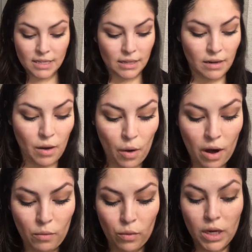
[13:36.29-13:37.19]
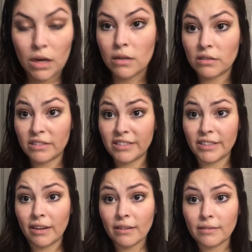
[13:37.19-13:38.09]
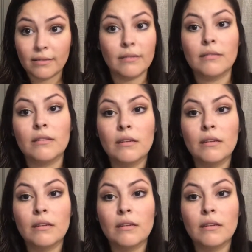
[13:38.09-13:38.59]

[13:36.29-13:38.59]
it. We are done.